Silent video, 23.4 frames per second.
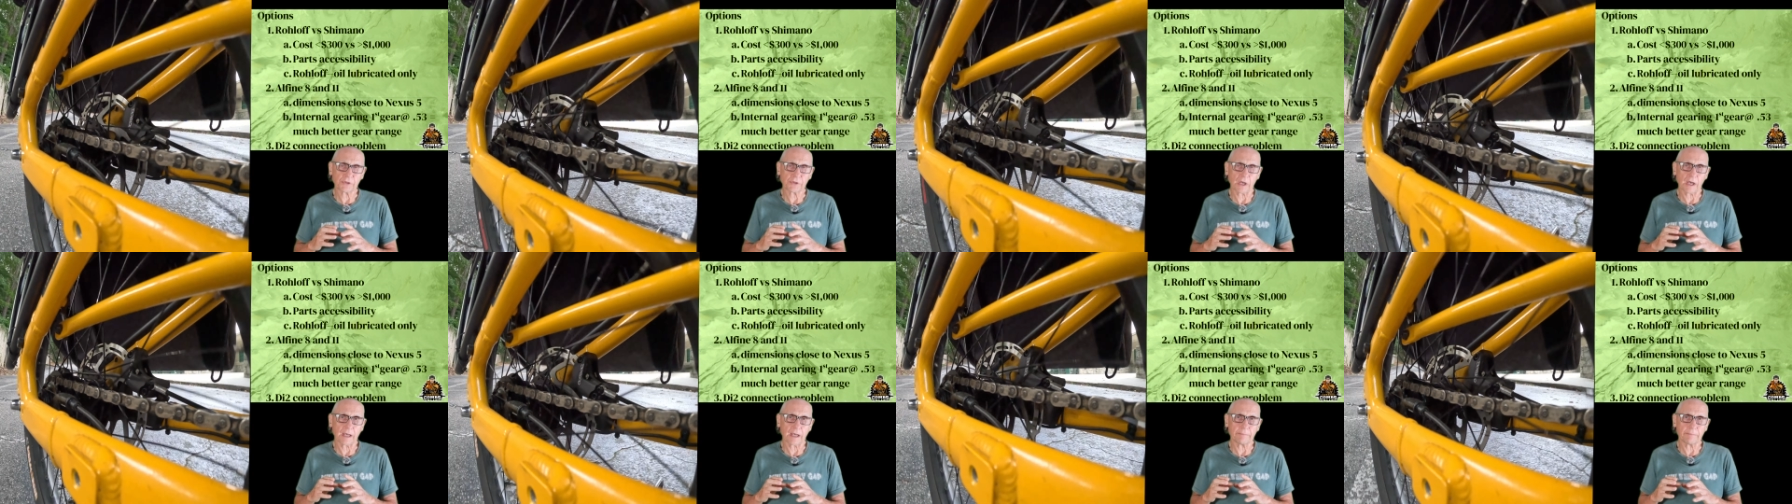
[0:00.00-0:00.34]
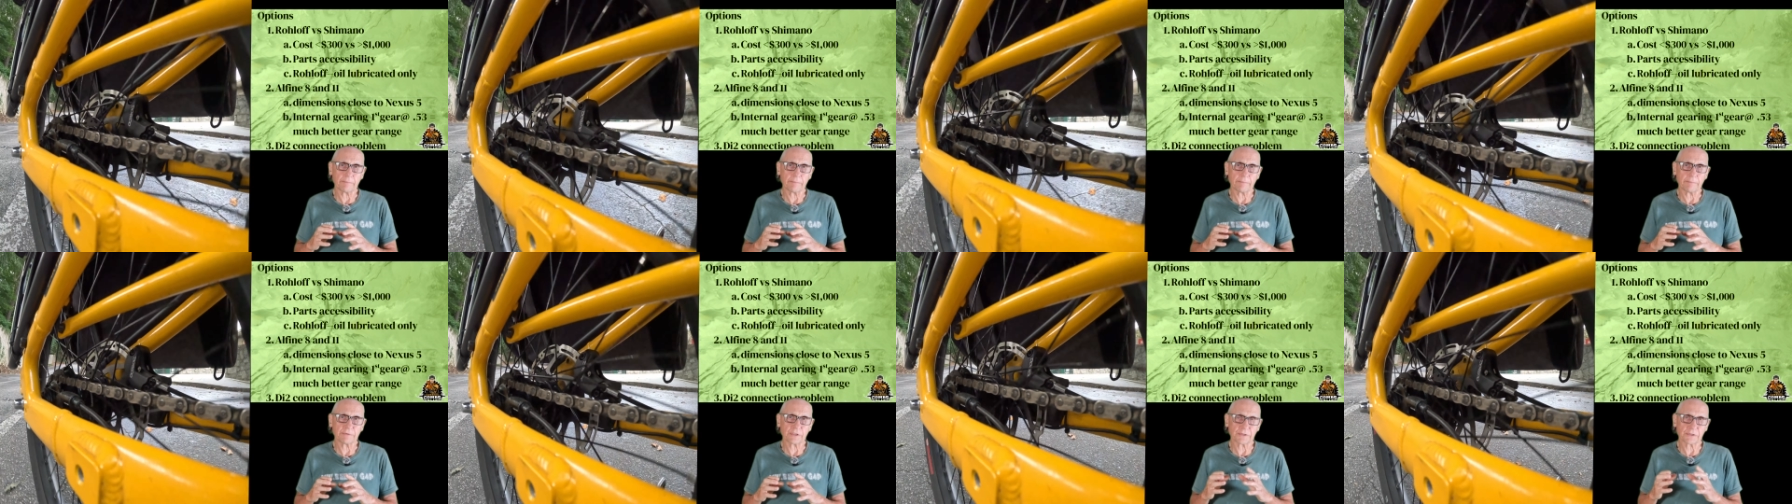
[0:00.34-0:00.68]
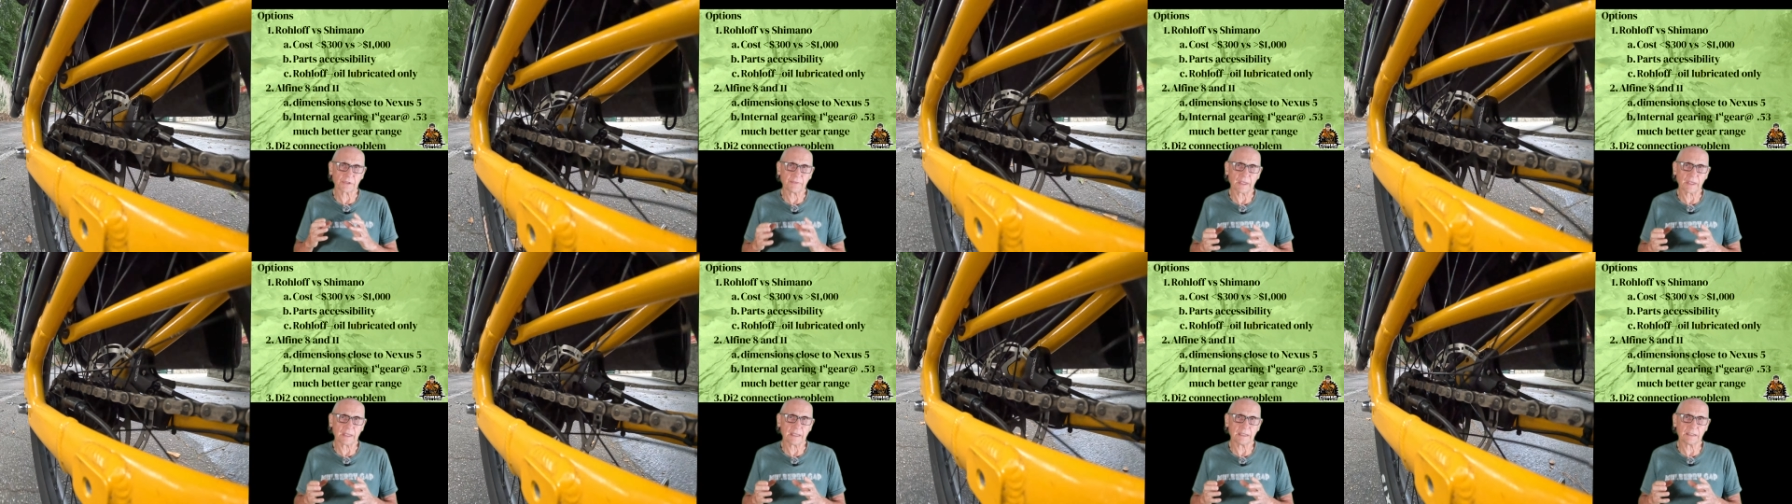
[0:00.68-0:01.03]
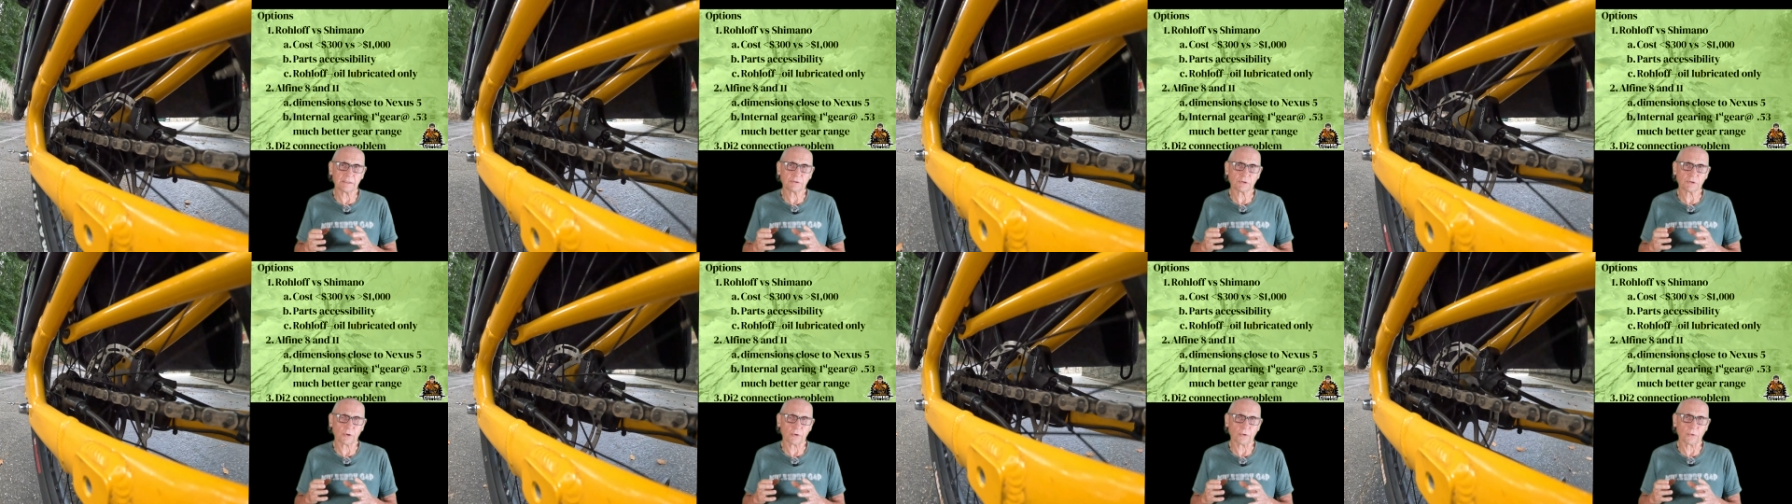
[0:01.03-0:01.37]
hubs is in the
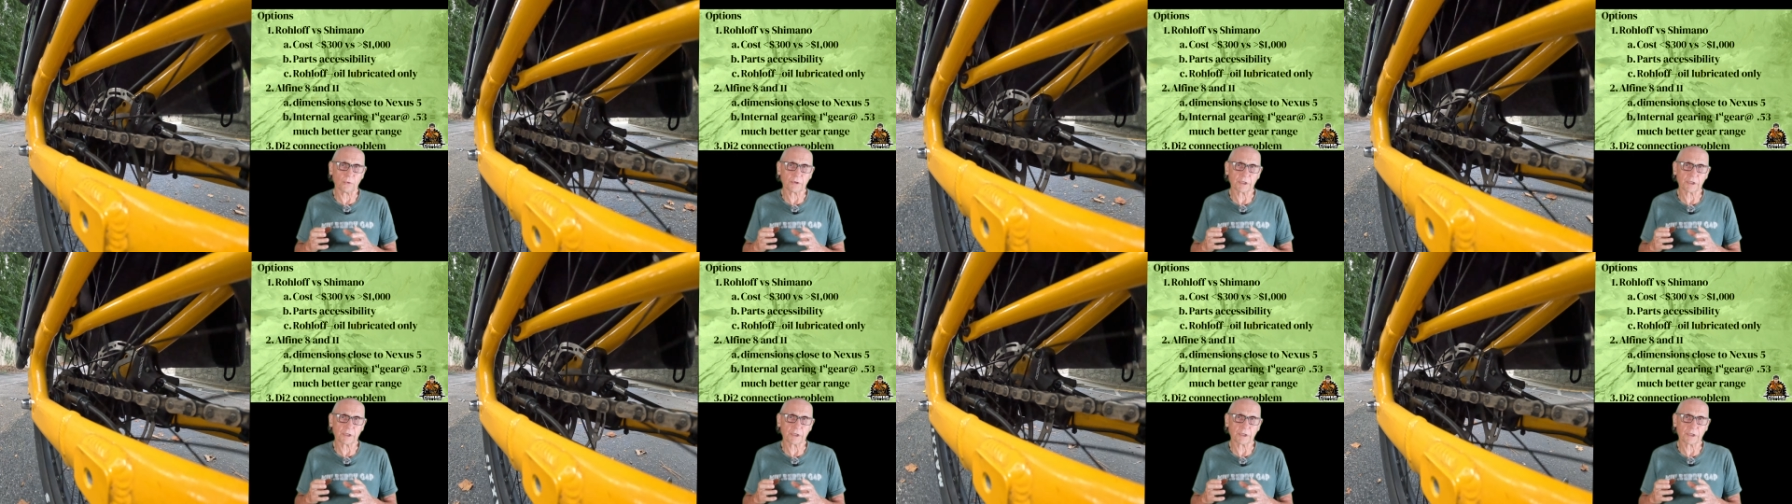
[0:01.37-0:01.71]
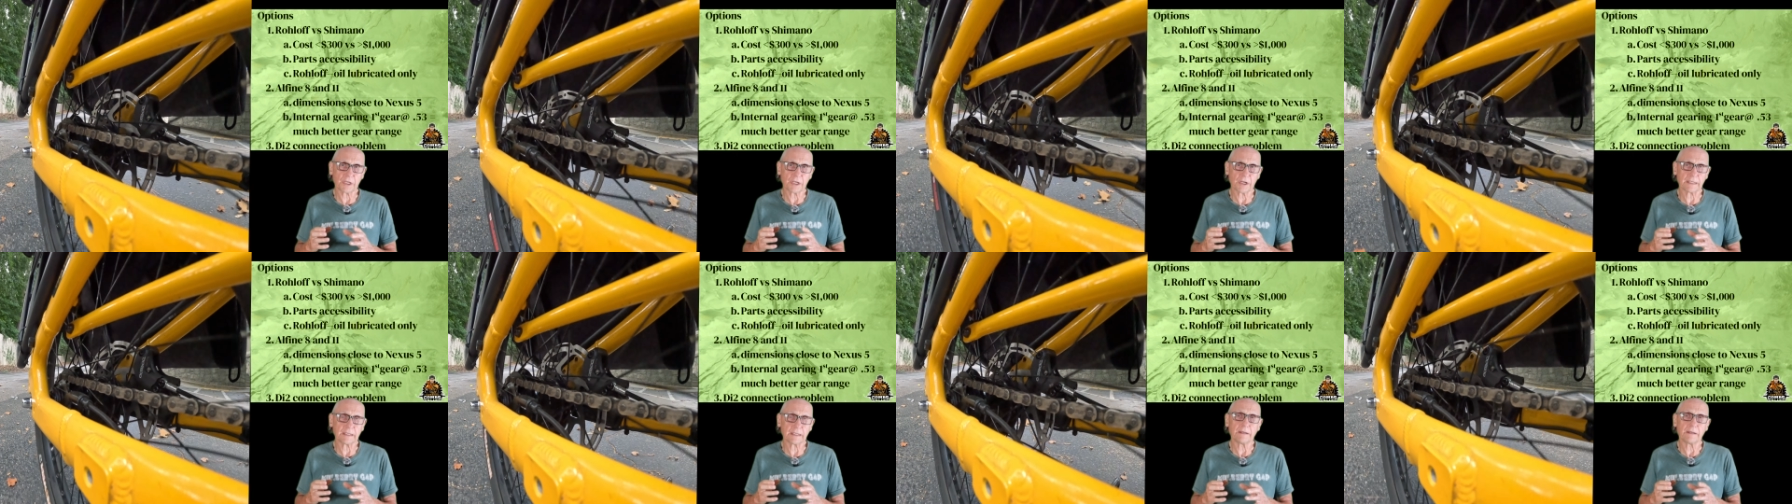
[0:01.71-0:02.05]
internal gearing,